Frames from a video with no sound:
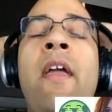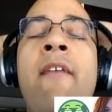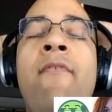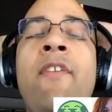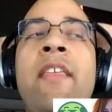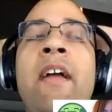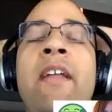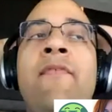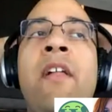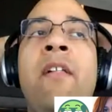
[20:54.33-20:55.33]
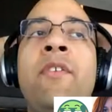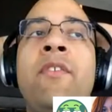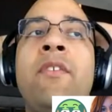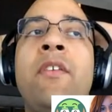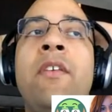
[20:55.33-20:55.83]
everything I develop
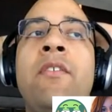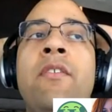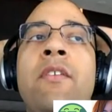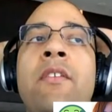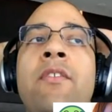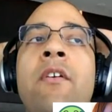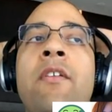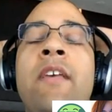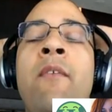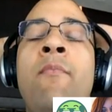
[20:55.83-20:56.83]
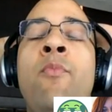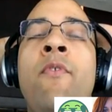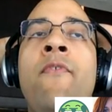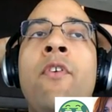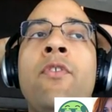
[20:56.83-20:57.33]
is it starts out mobile
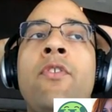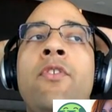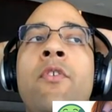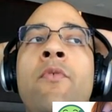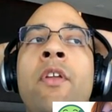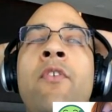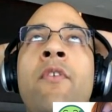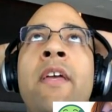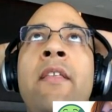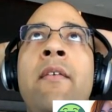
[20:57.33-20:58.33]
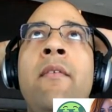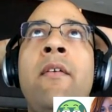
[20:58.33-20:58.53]
first. So the grid